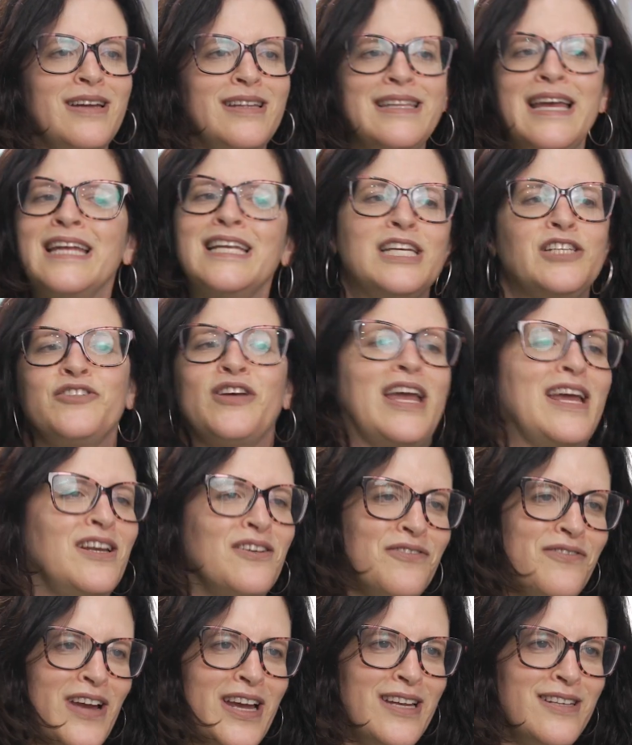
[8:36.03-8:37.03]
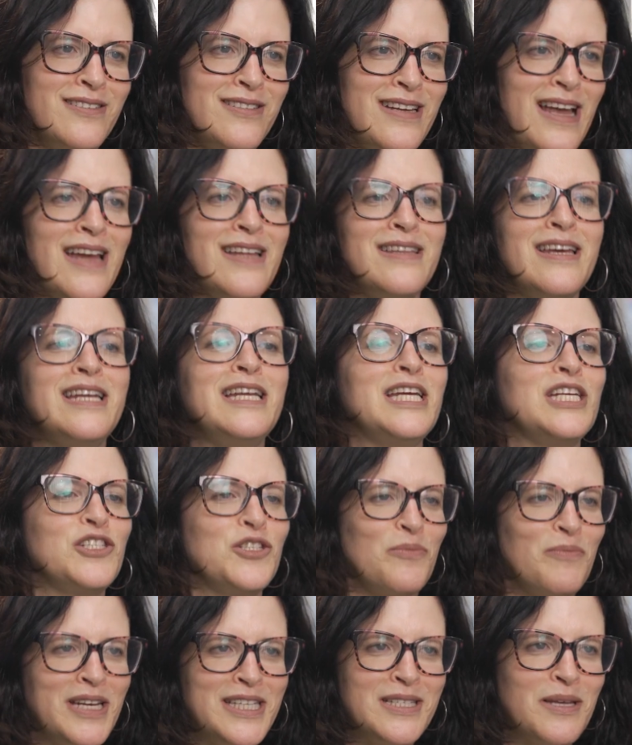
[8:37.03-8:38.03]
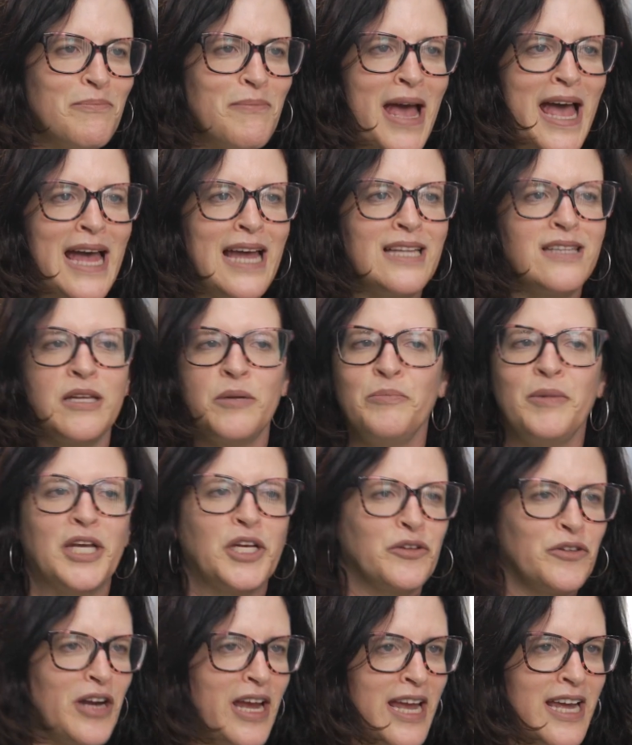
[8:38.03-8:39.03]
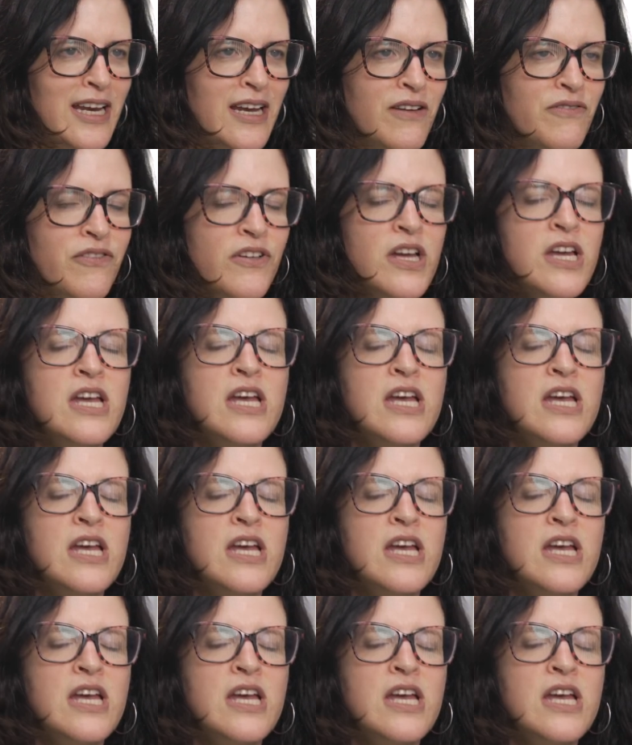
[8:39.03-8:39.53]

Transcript: they need to innovate and they need to meet demand and be creative.